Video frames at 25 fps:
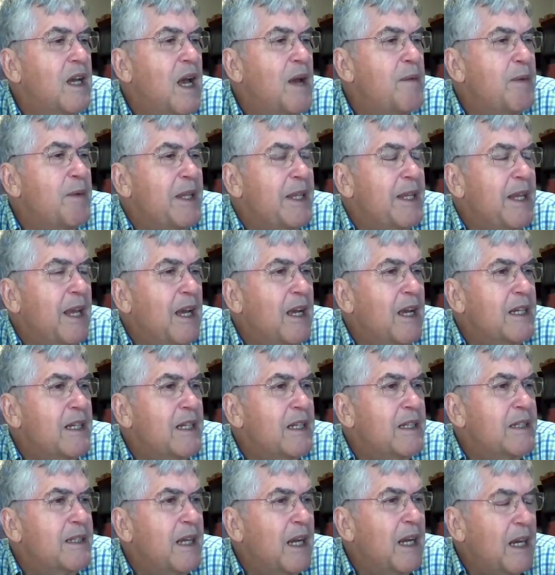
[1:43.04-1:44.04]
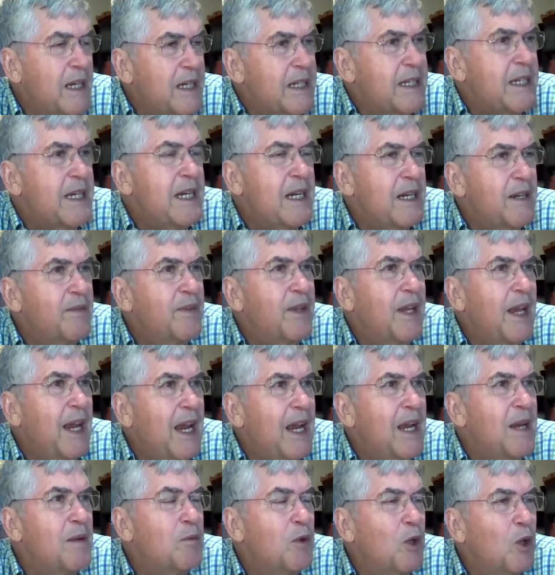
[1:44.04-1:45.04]
mean, the idea of the
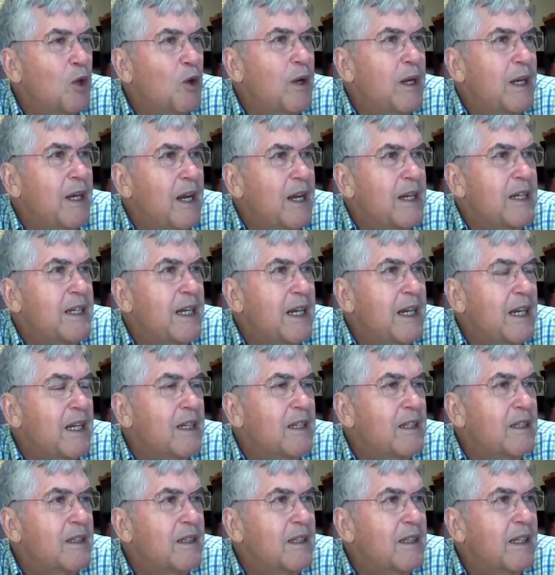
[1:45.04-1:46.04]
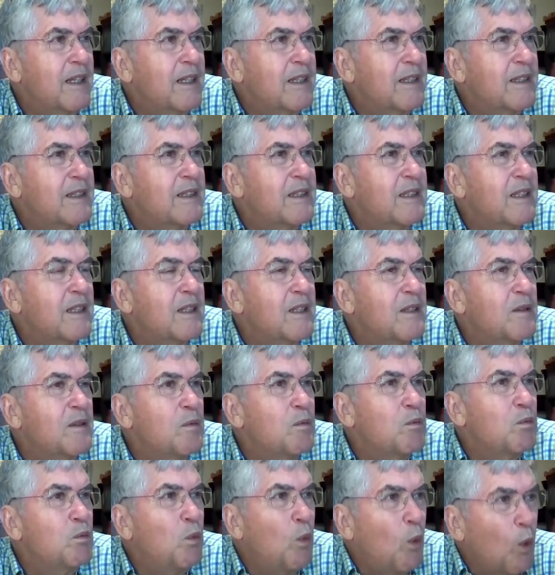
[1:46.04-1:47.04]
amyloid idea is
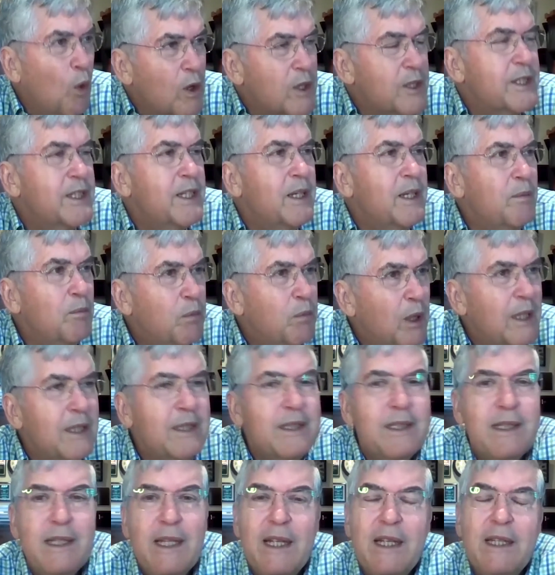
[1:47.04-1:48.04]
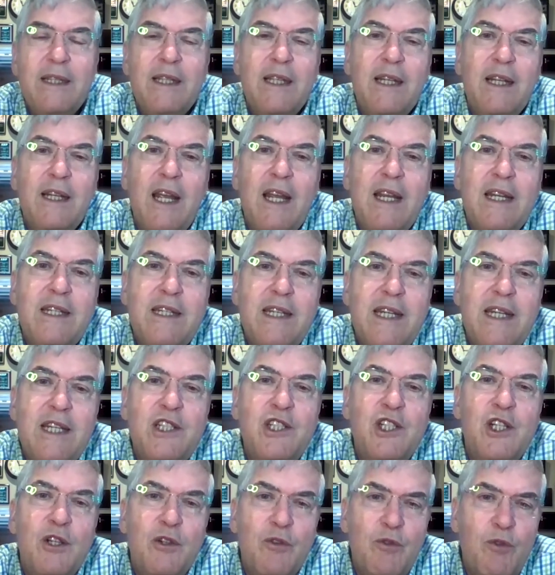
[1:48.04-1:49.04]
more simplistic than I
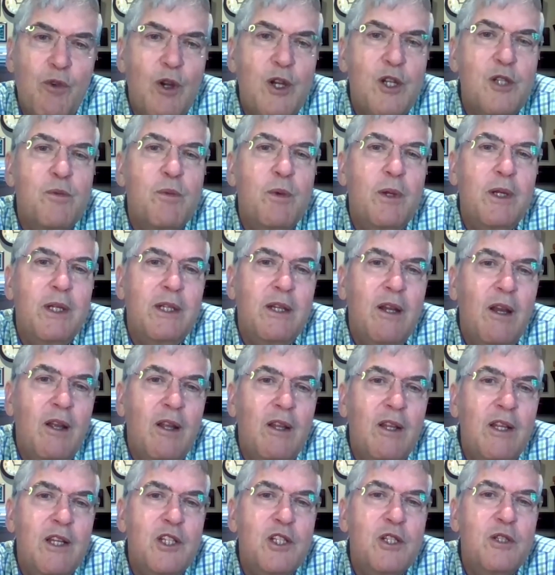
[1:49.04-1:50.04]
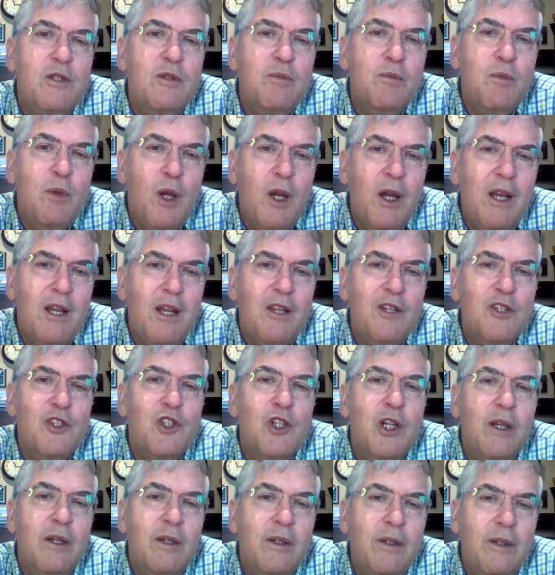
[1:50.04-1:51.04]
teach in freshman college
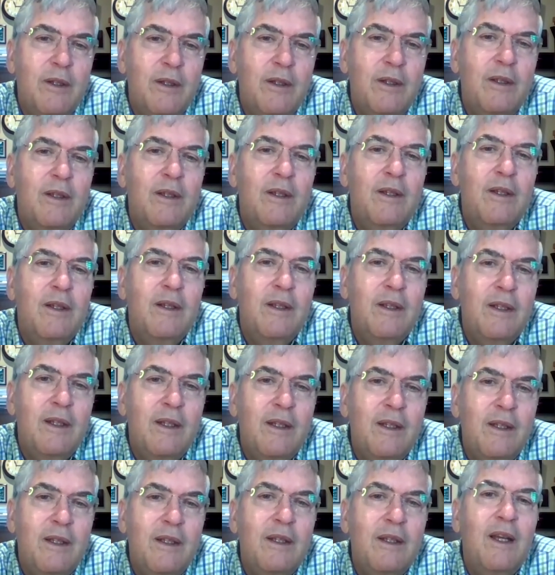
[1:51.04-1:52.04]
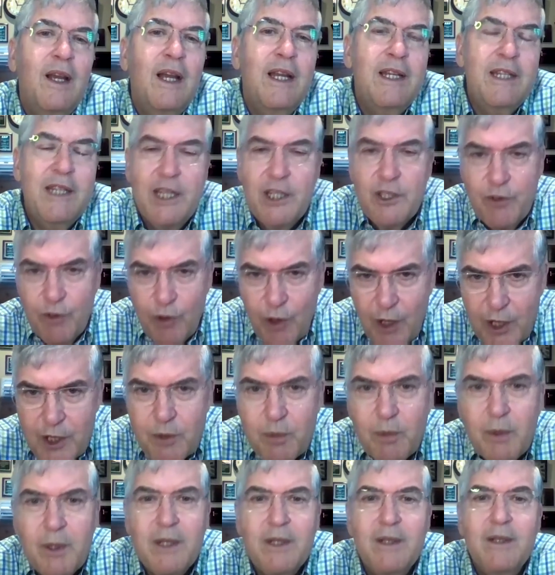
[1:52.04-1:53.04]
biology. I teach
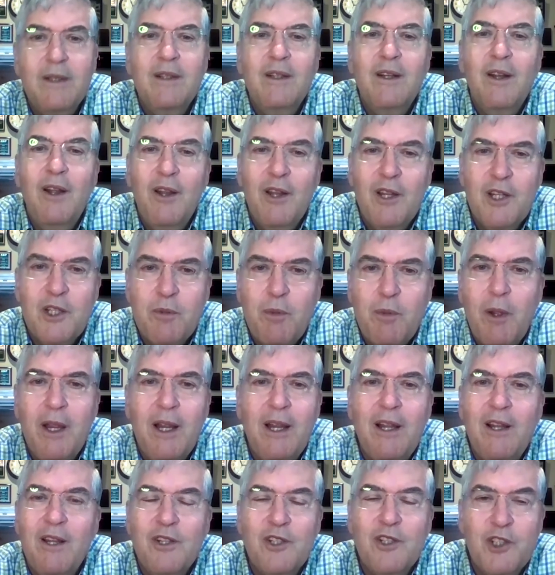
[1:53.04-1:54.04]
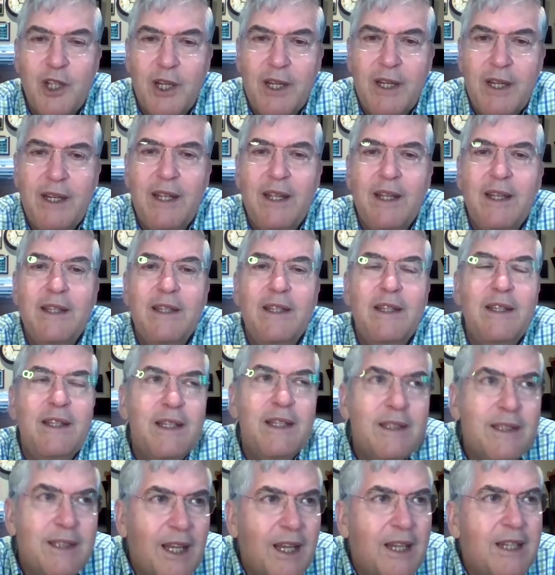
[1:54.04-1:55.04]
freshman college biology, and
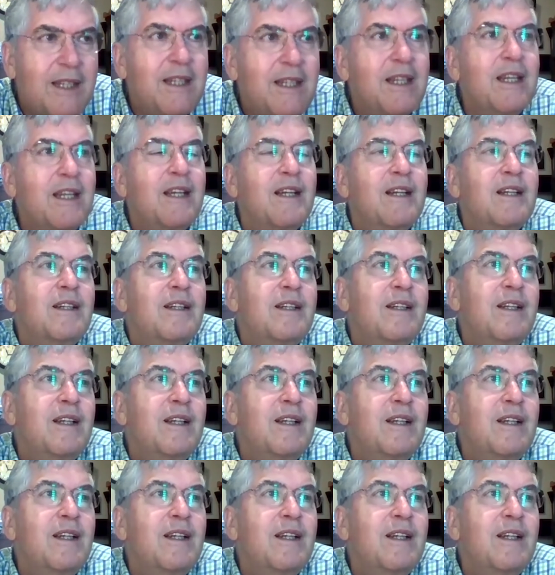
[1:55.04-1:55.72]
this idea